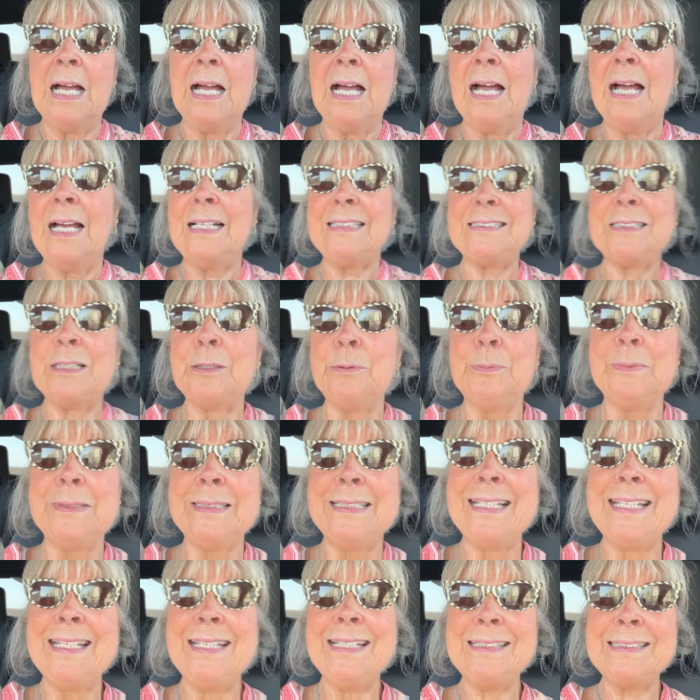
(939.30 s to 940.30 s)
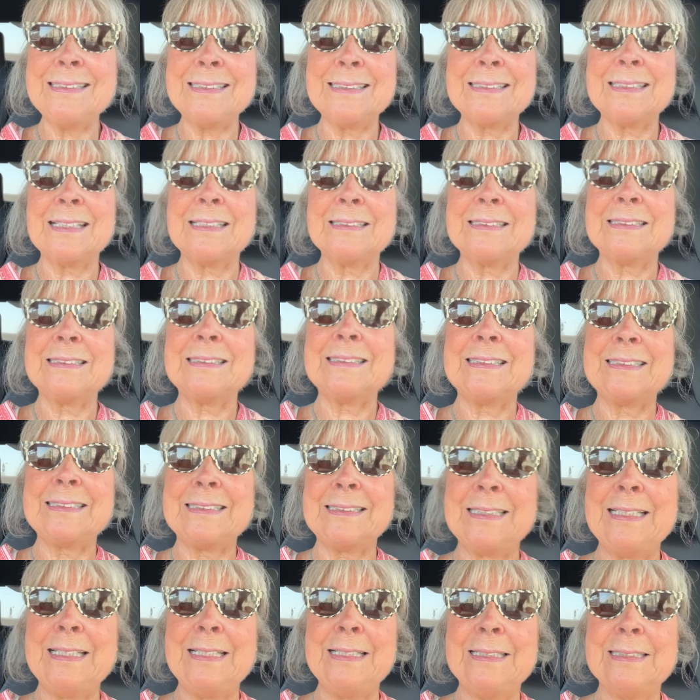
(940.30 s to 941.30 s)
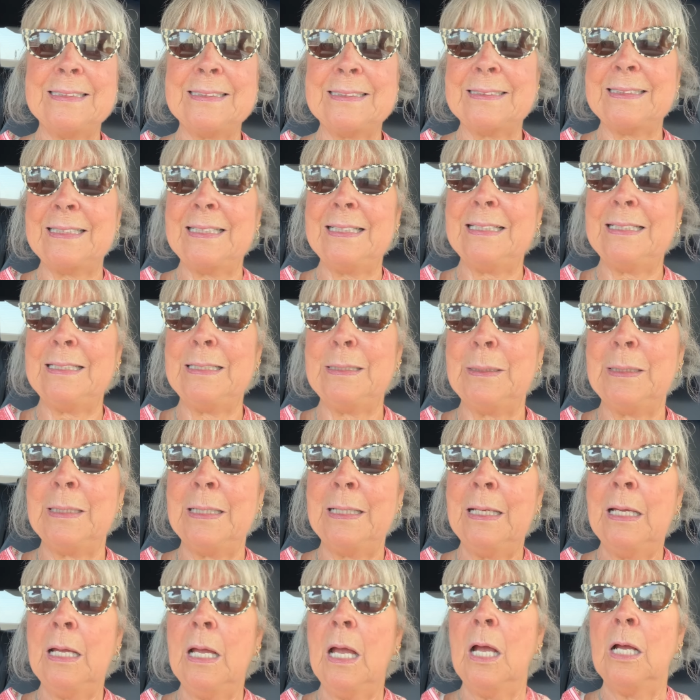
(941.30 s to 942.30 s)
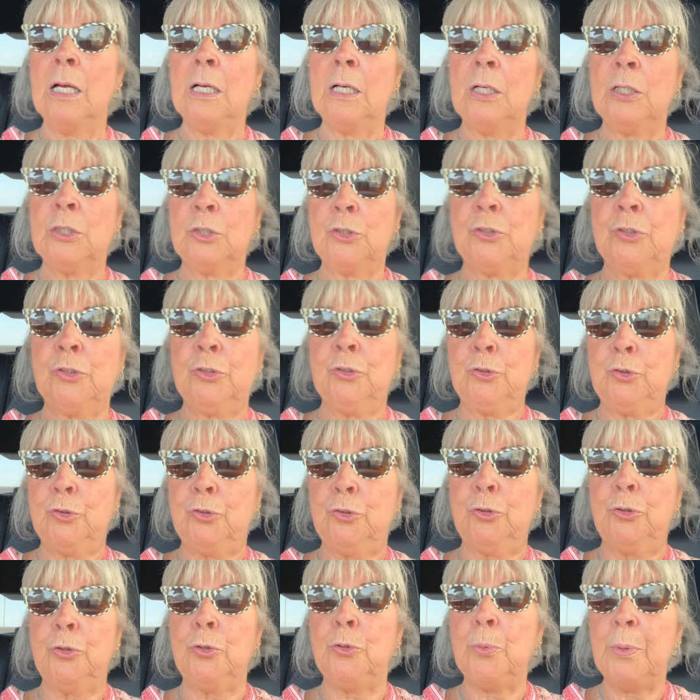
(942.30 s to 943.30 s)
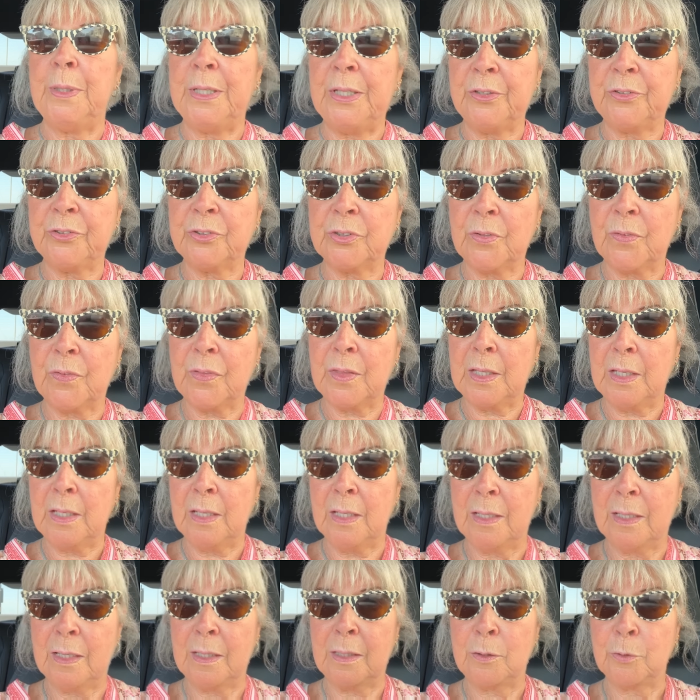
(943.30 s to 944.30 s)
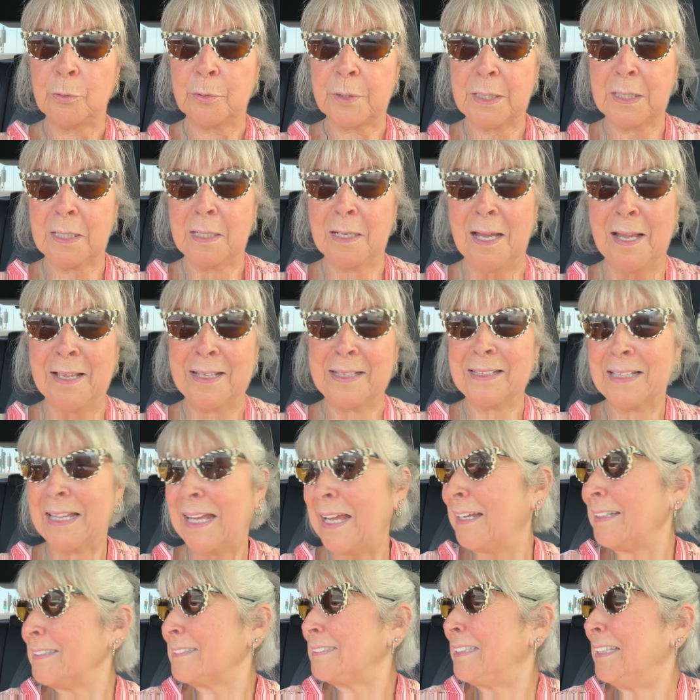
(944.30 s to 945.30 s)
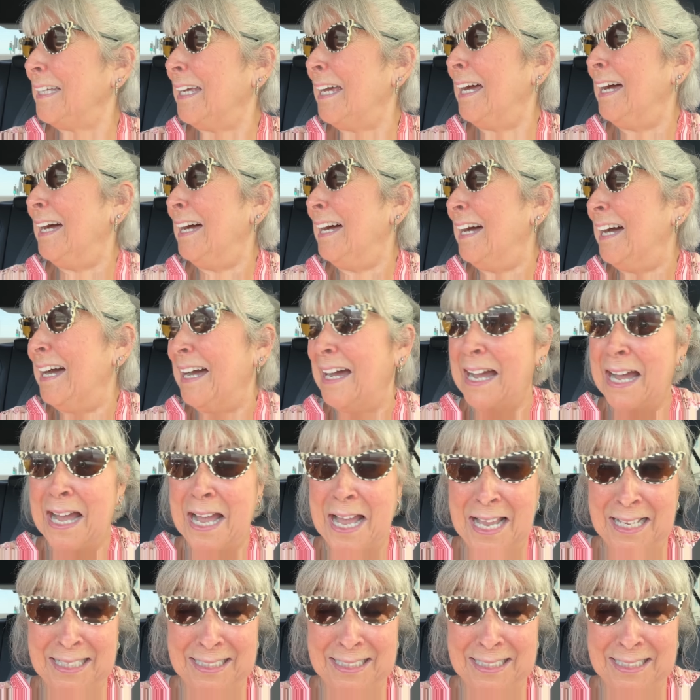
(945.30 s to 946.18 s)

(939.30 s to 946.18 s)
I don't need to see the sea two weeks of the year looking like that. No, yeah.